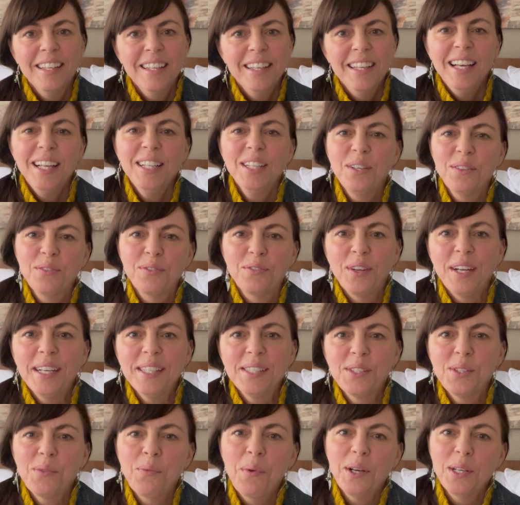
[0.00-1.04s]
Hello
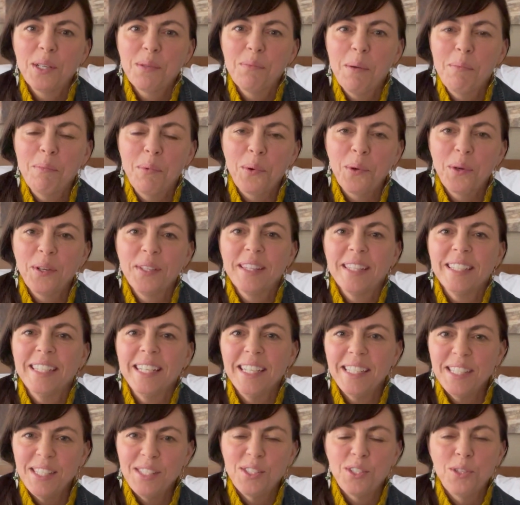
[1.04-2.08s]
friends, welcome aboard the
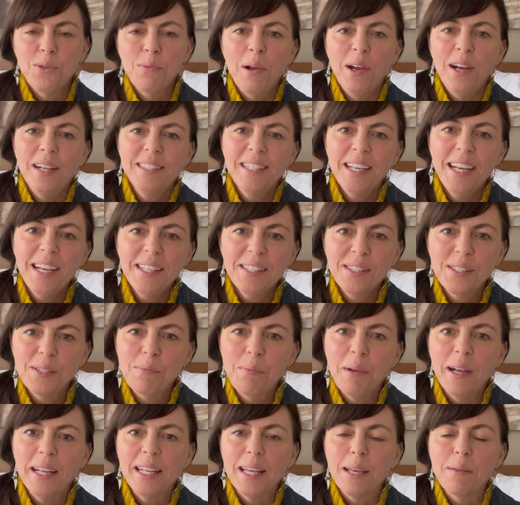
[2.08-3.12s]
Knitty Stew podcast.
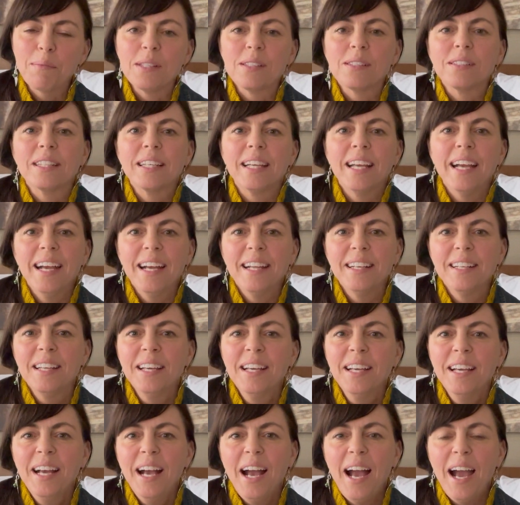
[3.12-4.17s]
My name is Leanne.
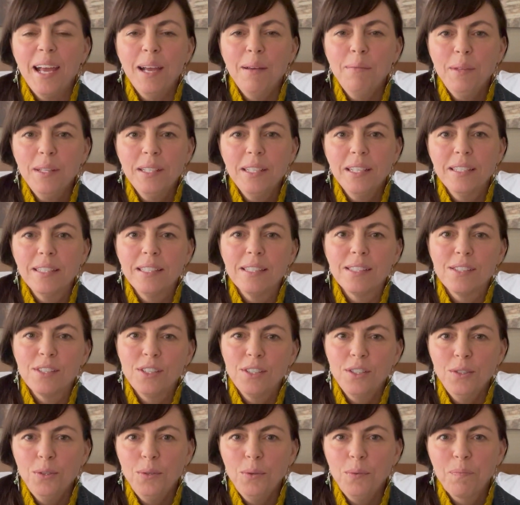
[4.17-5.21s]
I am the Knitty
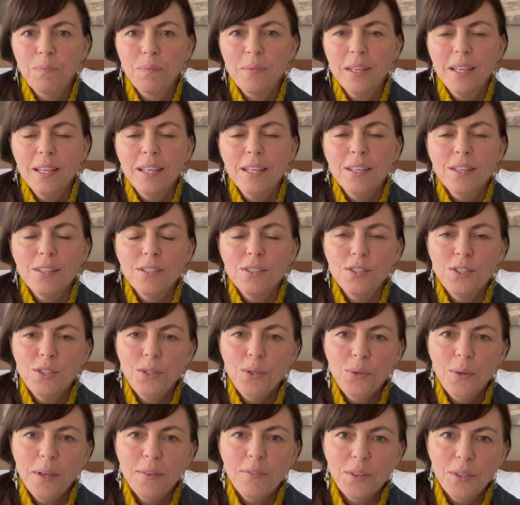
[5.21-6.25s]
Stew.
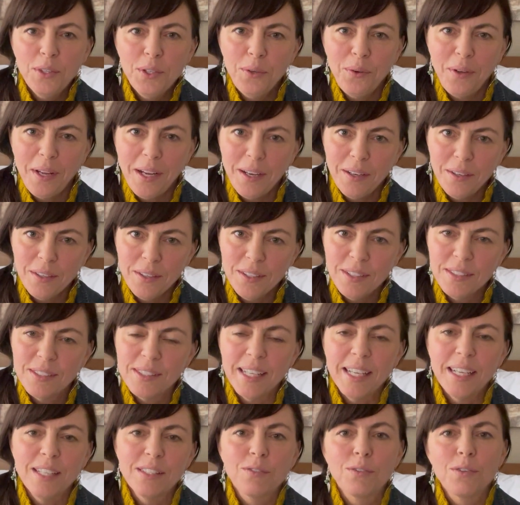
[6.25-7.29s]
Stew, if you're new here,
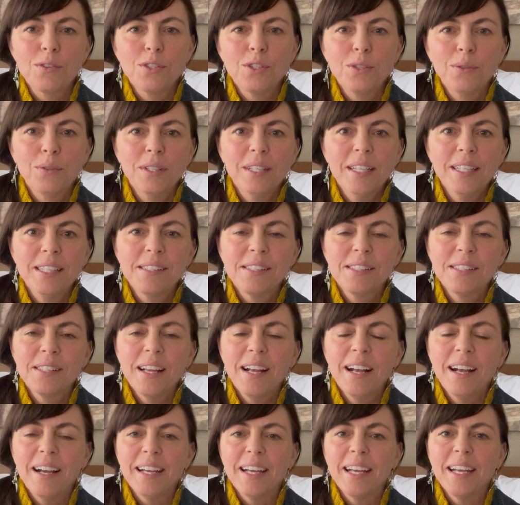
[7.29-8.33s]
stands for stewardess.
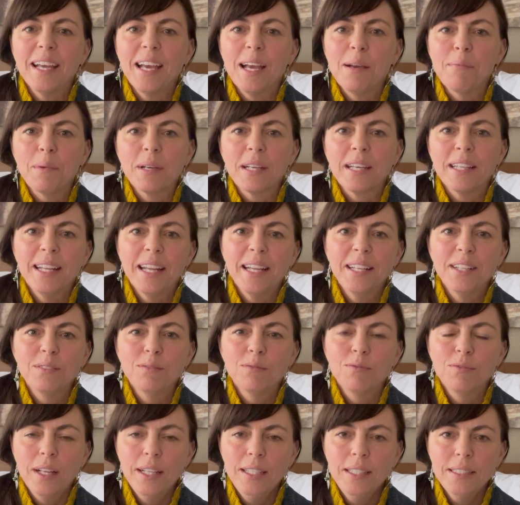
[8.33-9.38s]
I am a Canadian
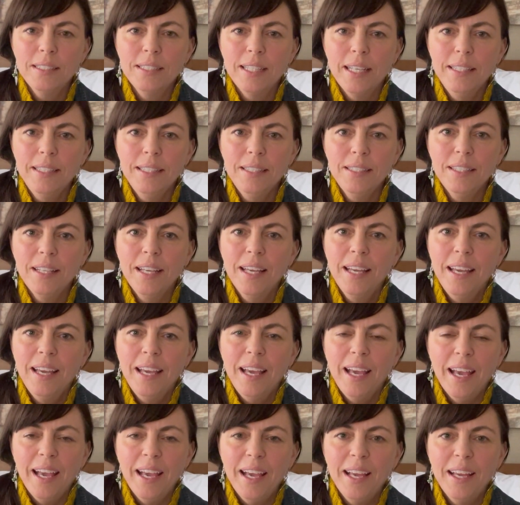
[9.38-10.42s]
flight attendant
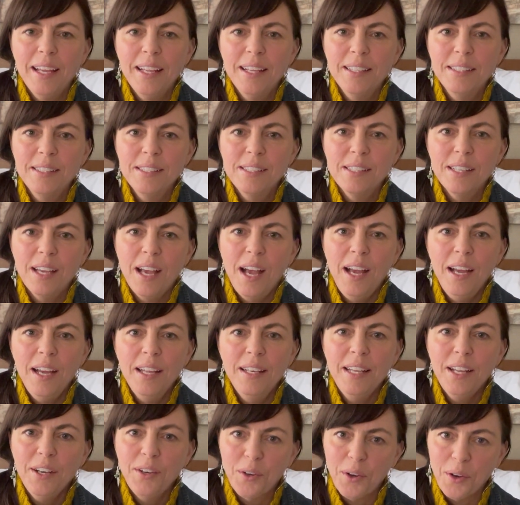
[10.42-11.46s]
and a
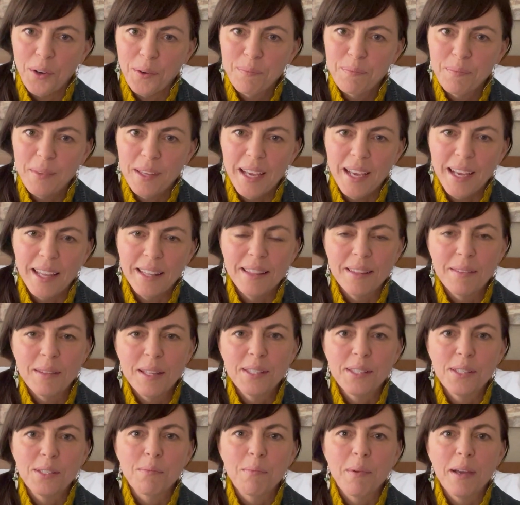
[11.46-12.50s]
knitter, and
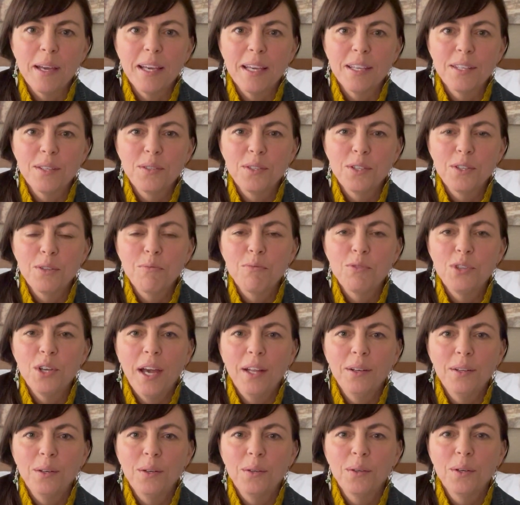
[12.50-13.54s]
this is my YouTube
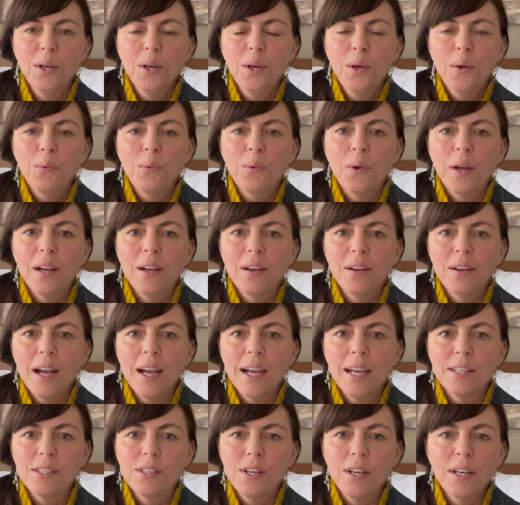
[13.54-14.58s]
channel where
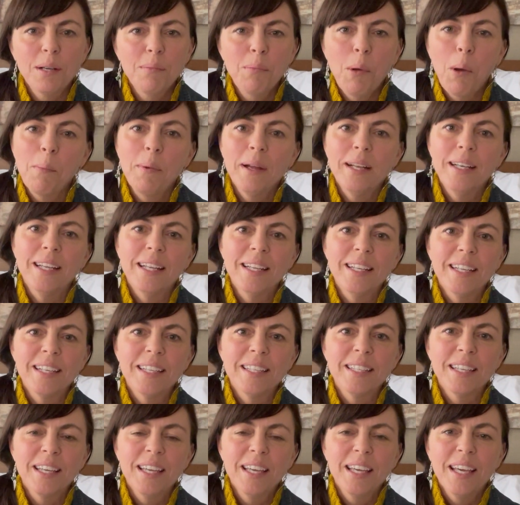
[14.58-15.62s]
I talk about my
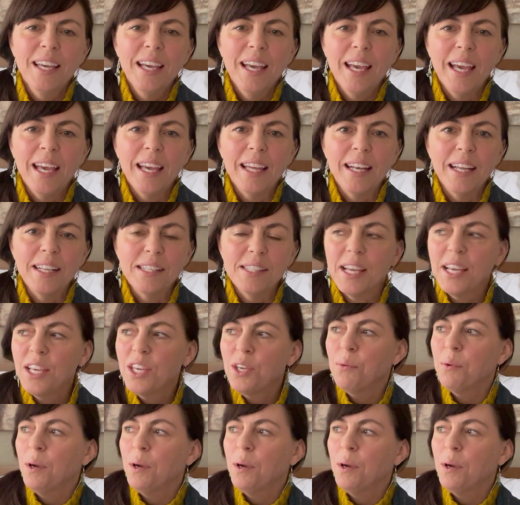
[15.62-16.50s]
knitting and I take you